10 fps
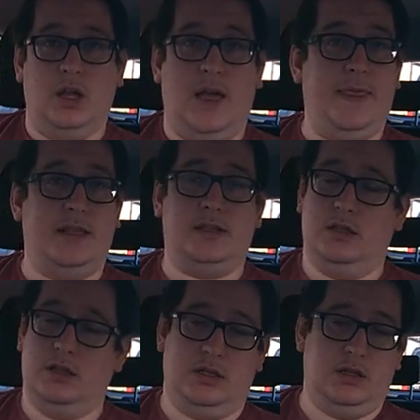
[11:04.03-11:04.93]
And that's
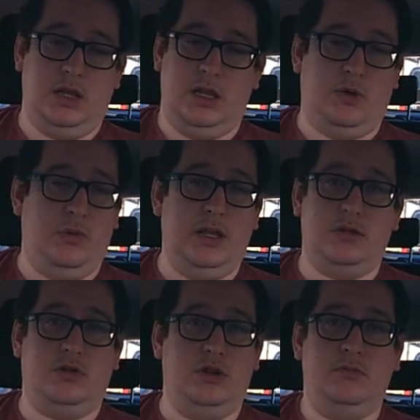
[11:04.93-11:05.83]
equally
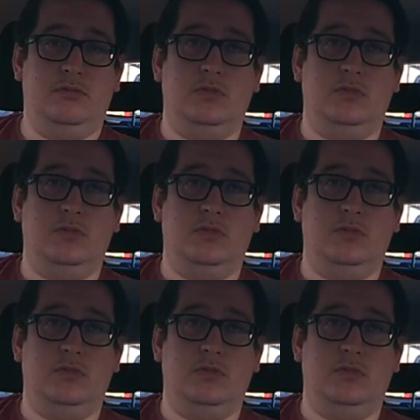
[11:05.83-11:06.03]
as good.